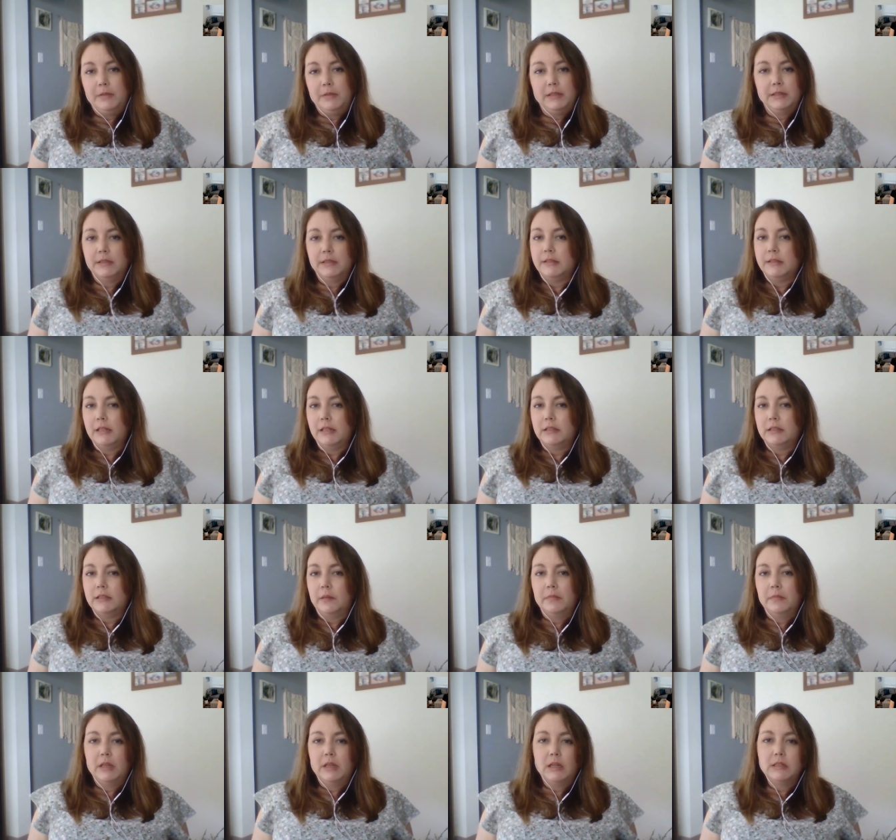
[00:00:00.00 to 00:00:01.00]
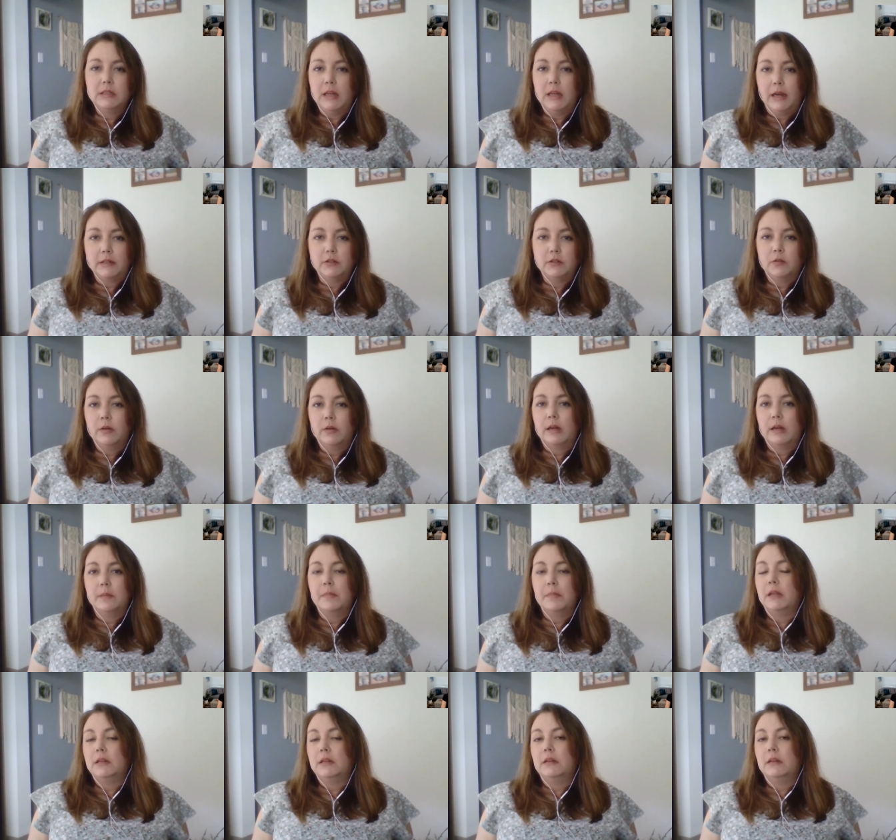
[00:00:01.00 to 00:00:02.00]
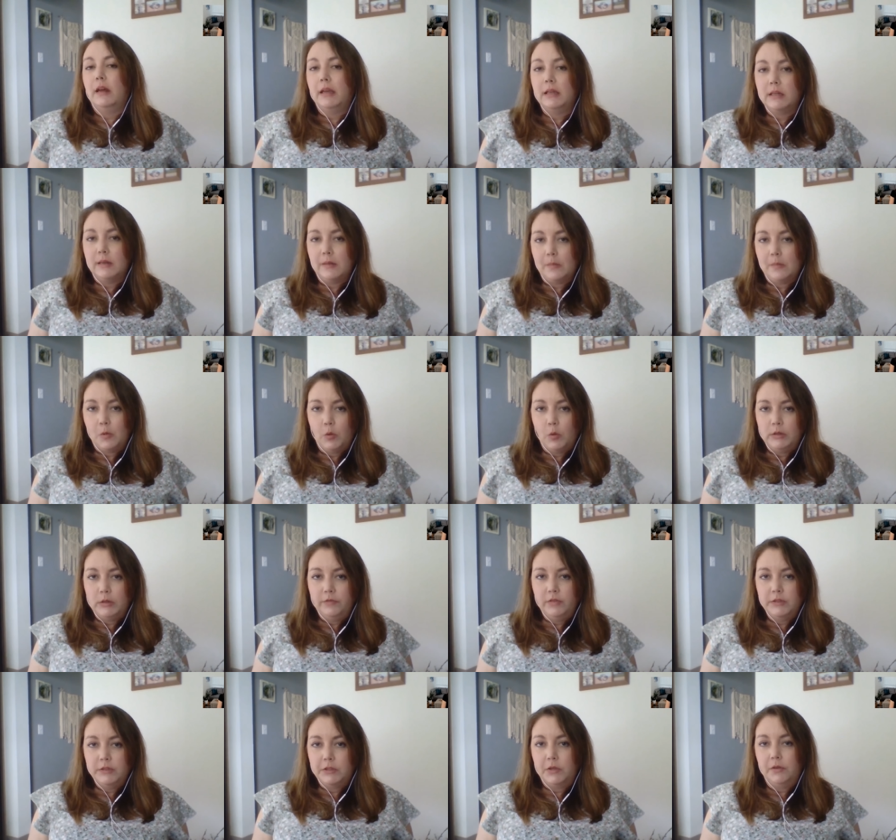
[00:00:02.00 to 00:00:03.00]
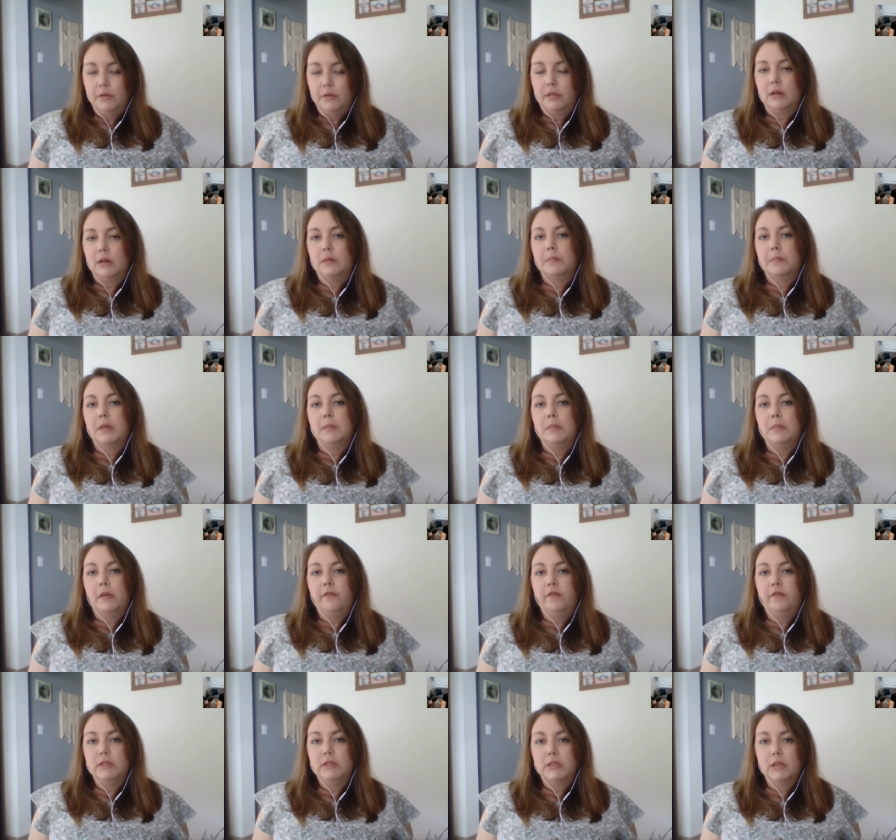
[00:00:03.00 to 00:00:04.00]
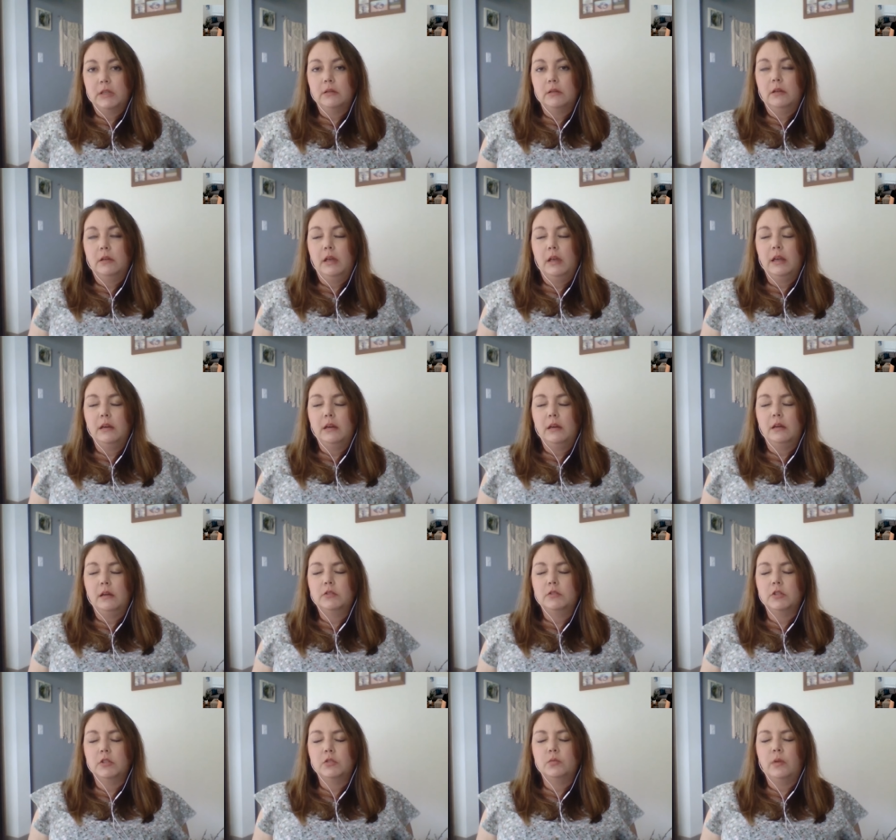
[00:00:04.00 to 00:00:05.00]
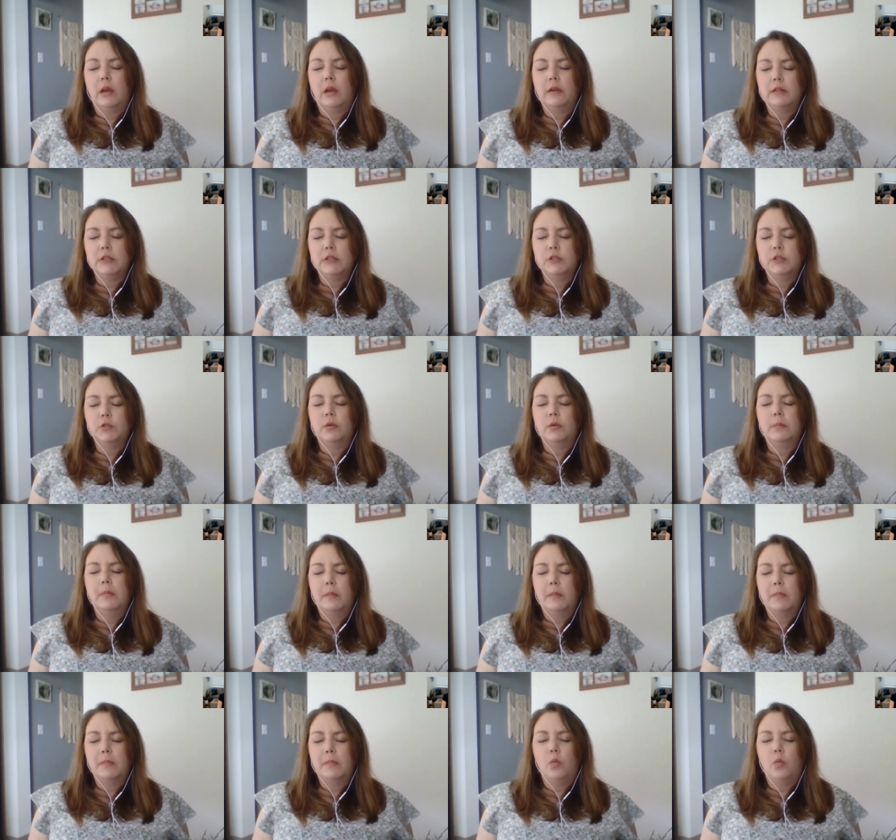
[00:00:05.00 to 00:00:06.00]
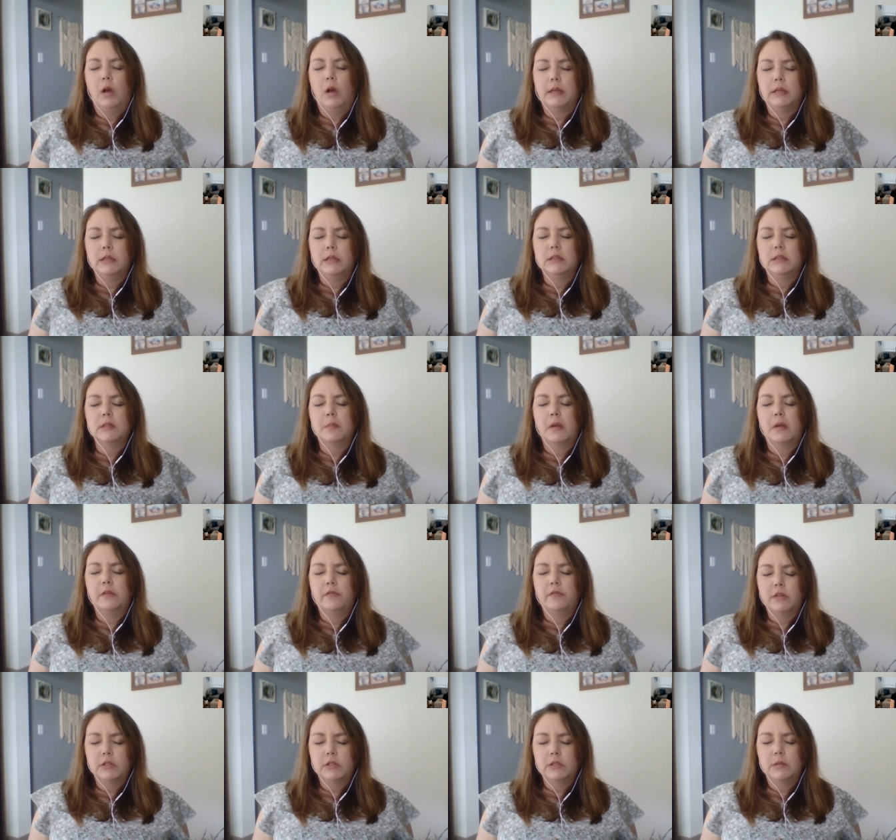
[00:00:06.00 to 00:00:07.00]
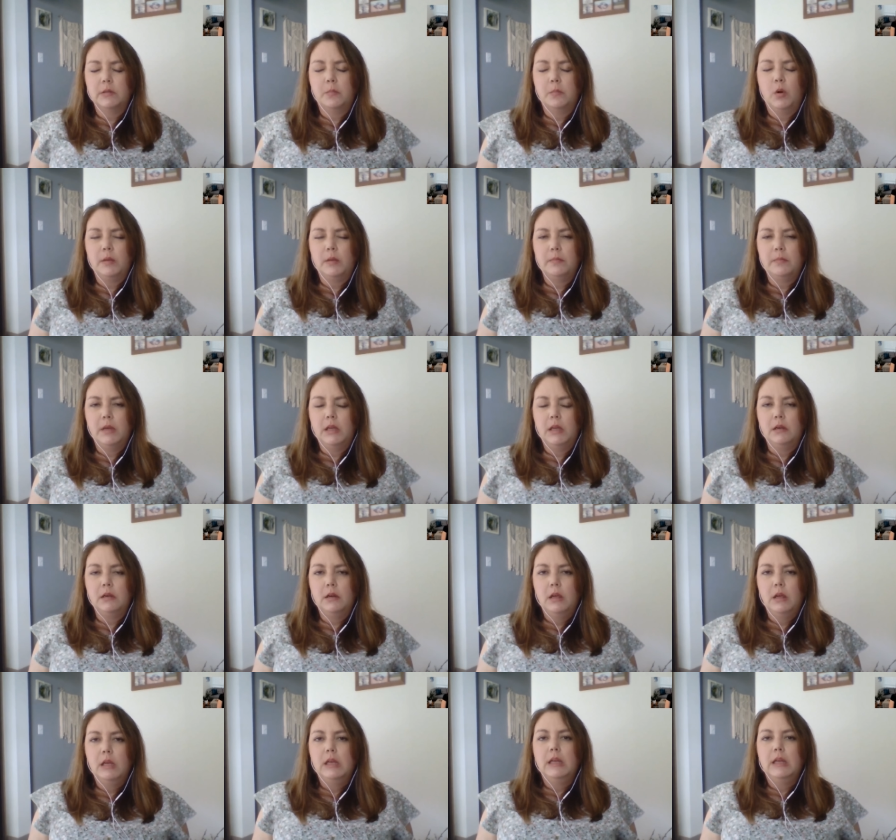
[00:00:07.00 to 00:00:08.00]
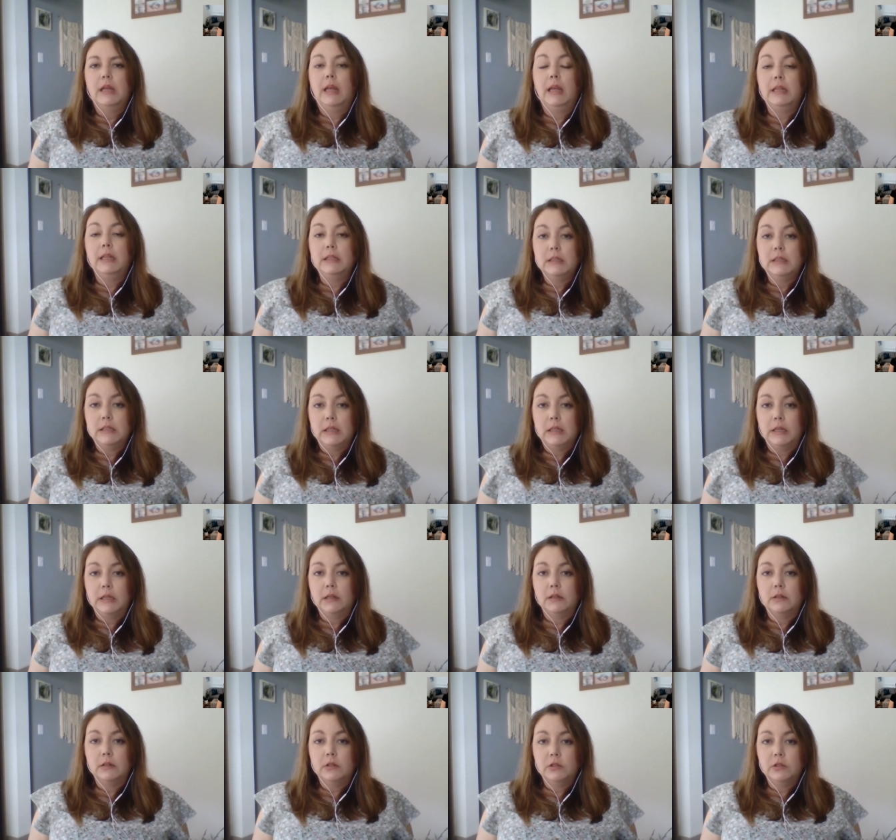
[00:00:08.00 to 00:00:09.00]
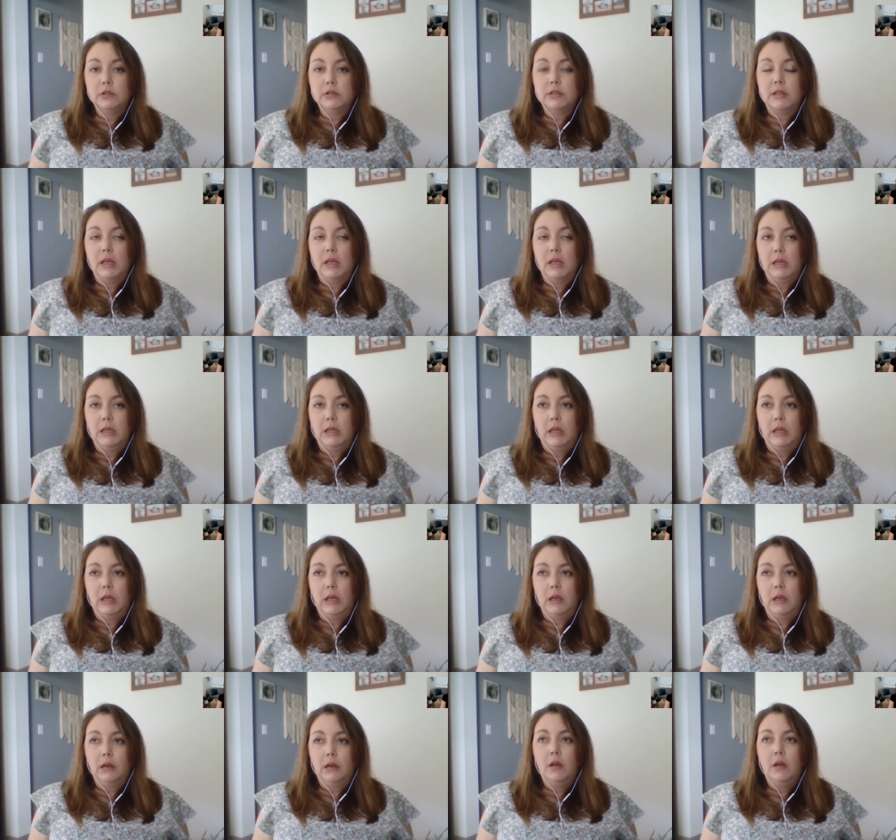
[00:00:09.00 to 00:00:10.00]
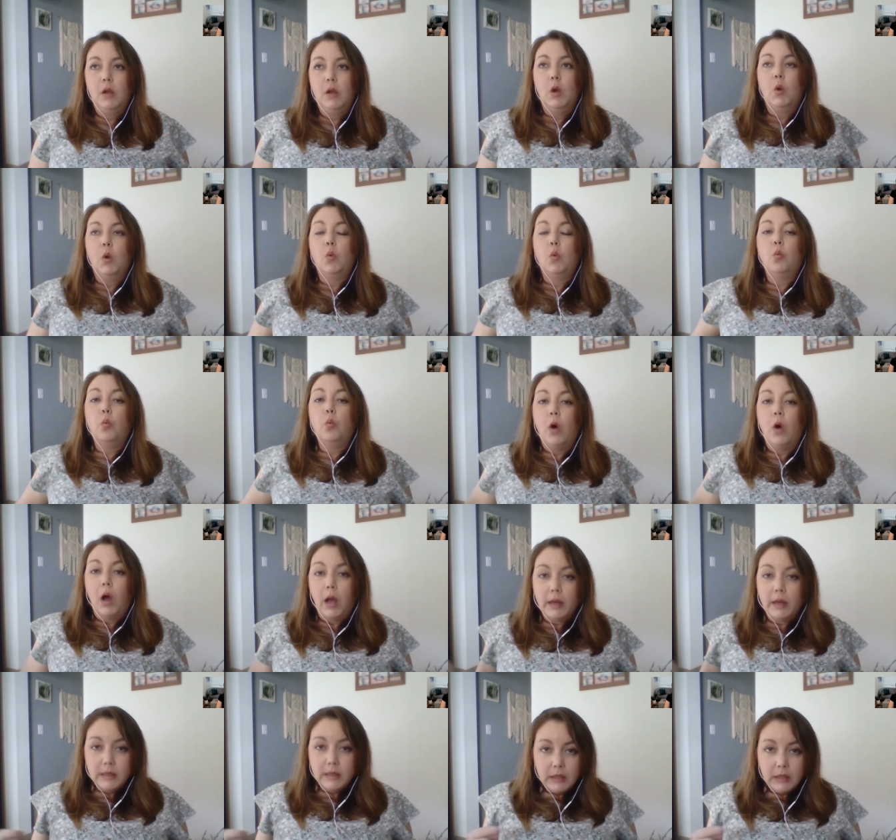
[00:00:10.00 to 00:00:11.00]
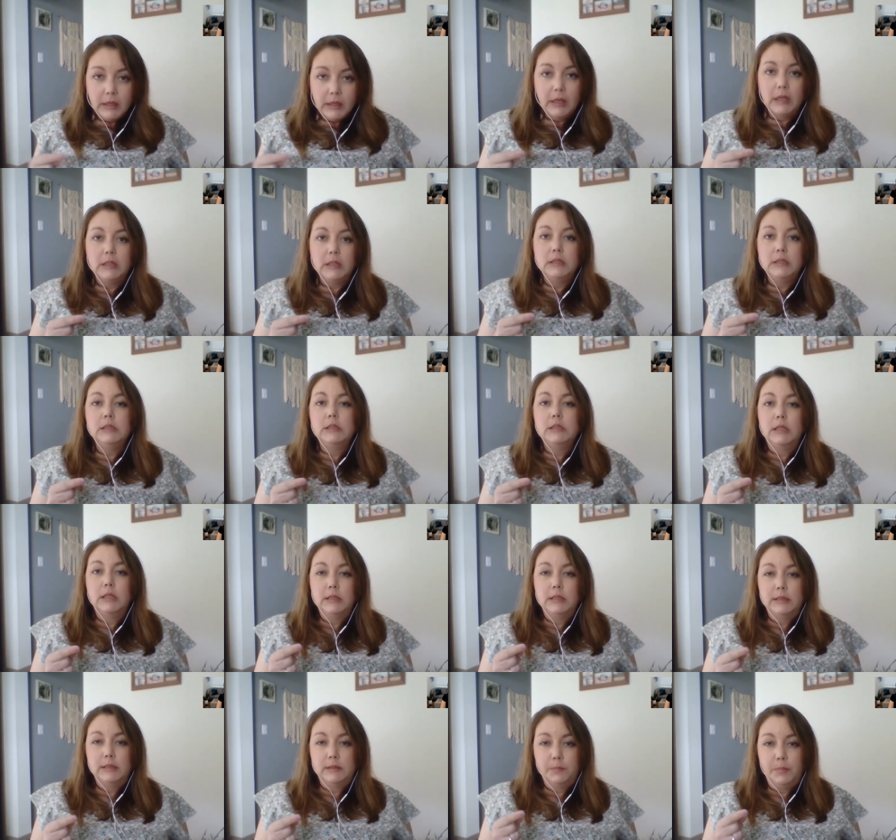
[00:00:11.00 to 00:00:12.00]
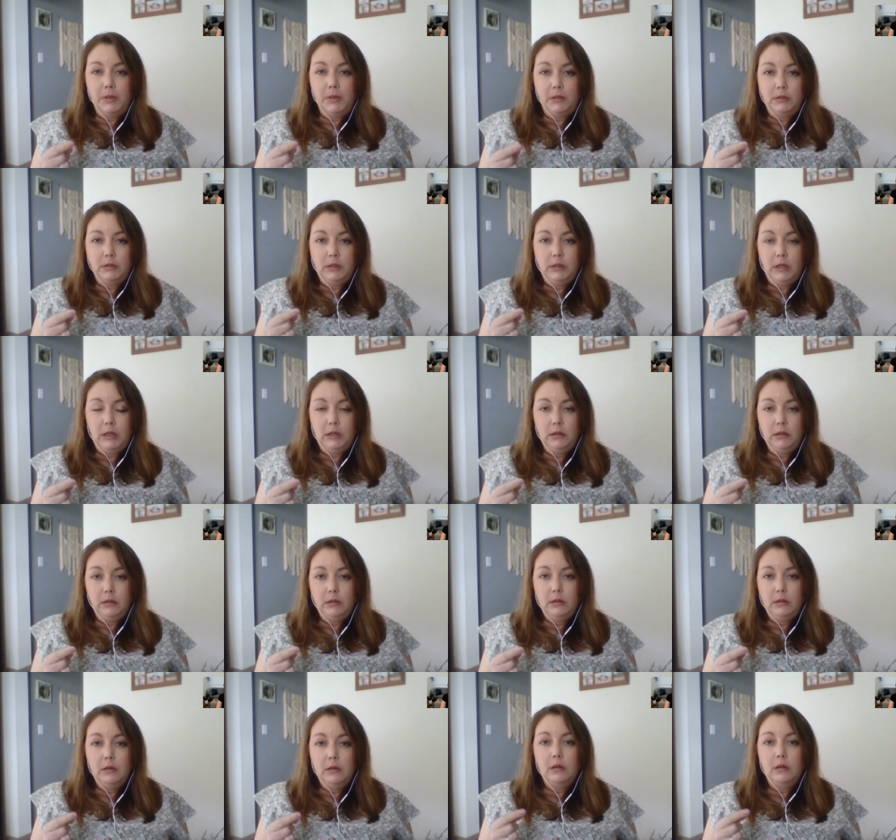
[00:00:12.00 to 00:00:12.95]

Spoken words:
This is not something a doctor recommended. I ended up going to physical therapy. I just remember walking into my first appointment in tears, thinking walking into this building